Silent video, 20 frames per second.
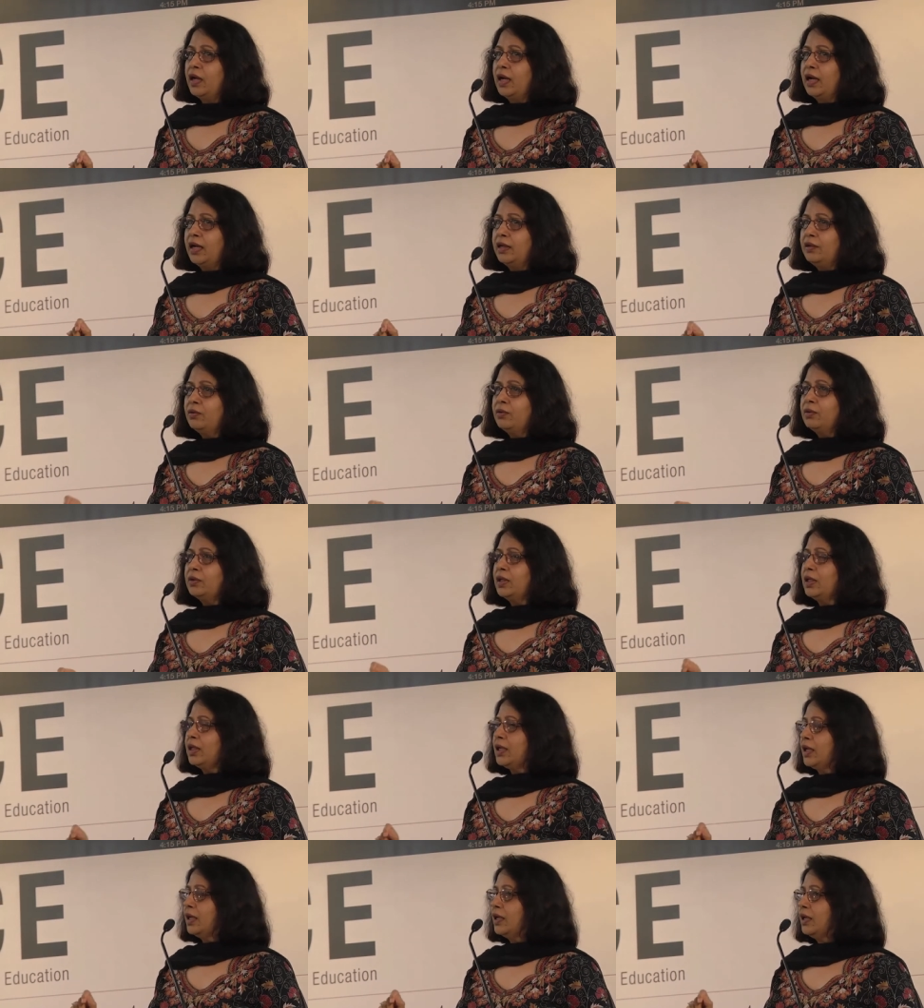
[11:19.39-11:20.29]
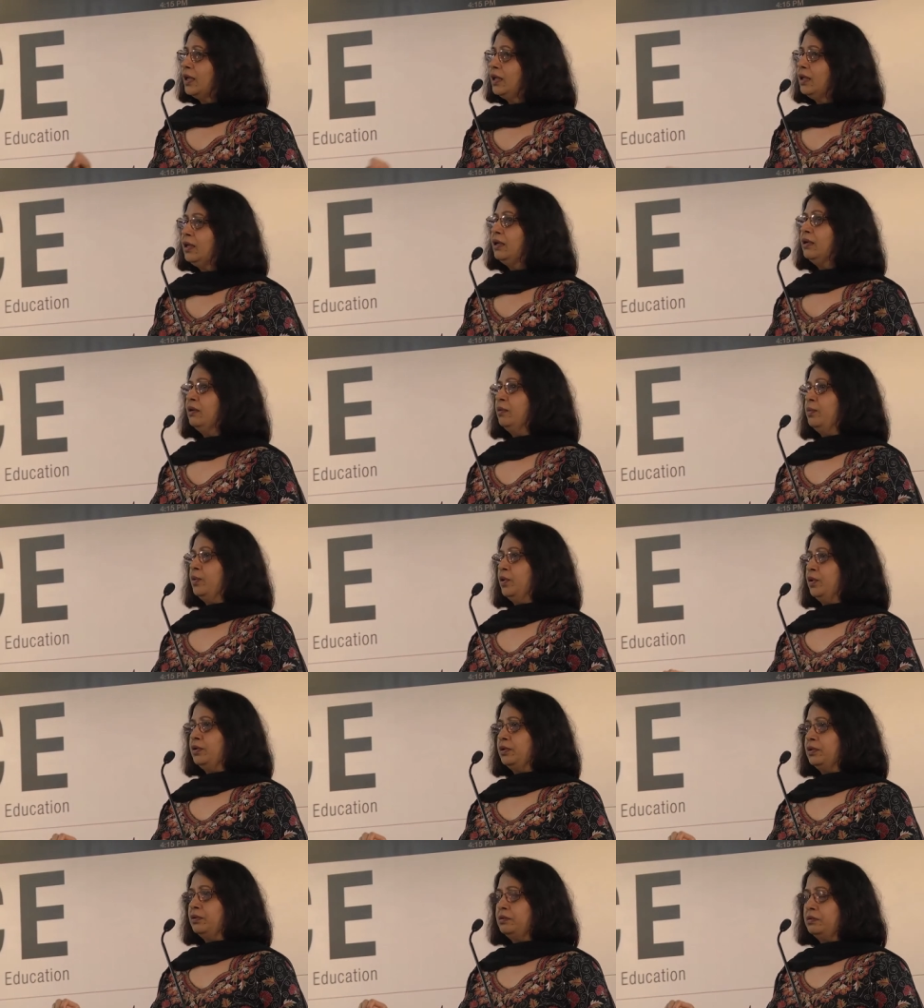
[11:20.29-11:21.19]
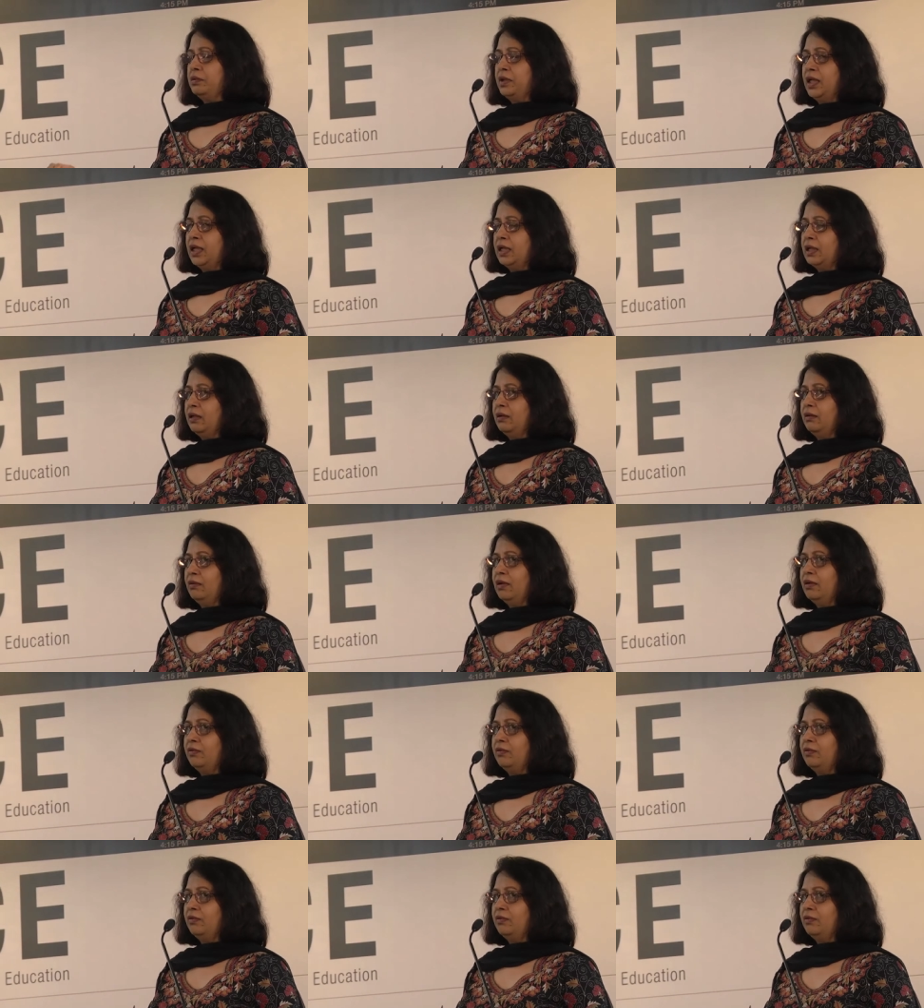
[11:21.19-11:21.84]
I don't think any reporter today can